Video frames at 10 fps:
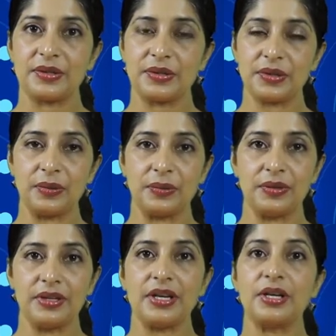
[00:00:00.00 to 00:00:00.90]
So,
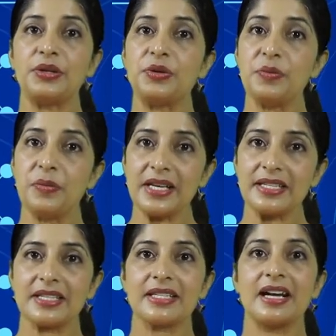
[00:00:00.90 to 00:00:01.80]
you
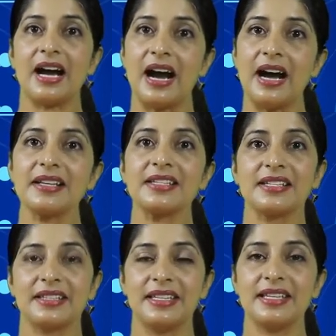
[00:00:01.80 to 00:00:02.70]
must
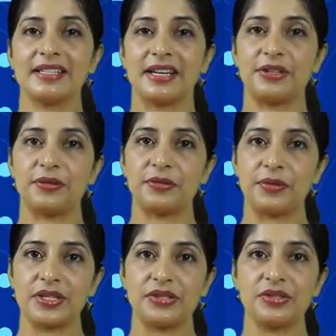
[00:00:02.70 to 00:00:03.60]
ask these kind of
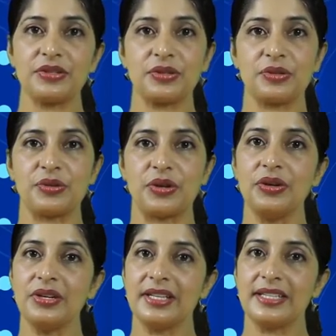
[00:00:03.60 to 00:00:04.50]
questions to
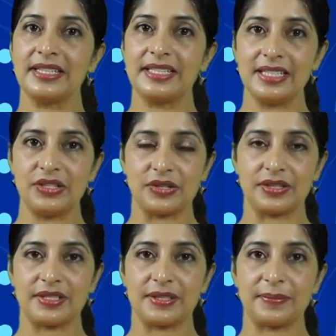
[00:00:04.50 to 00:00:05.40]
your
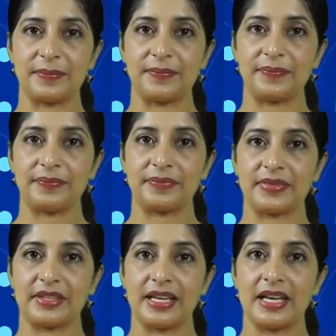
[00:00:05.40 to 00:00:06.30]
teachers.
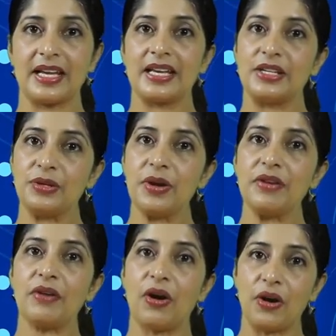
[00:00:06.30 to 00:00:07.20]
You
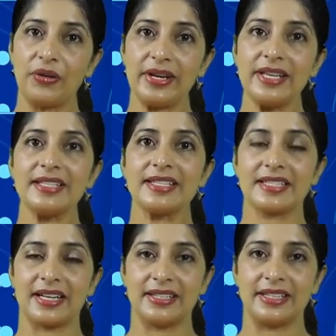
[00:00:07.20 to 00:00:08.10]
have already
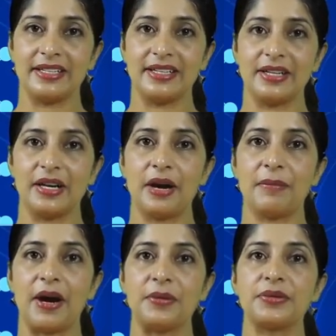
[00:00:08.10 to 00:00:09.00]
studied
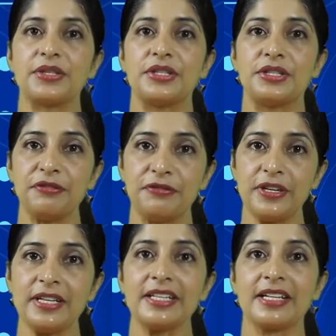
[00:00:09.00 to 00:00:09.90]
about
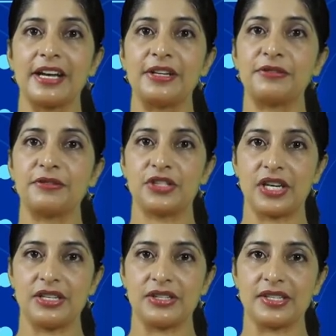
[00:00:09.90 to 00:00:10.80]
different kind of
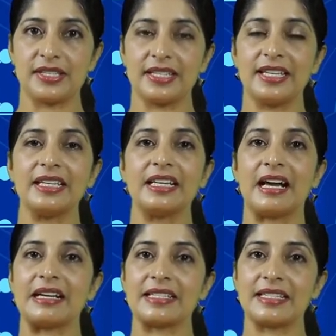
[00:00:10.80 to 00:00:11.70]
changes in
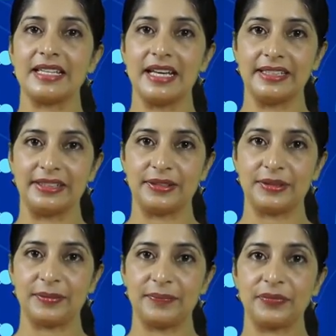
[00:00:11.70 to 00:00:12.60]
class
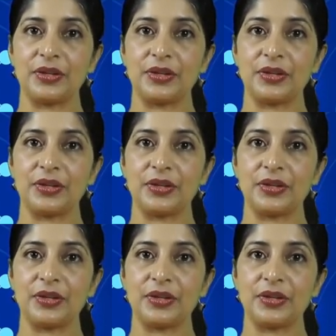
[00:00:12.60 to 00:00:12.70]
9th,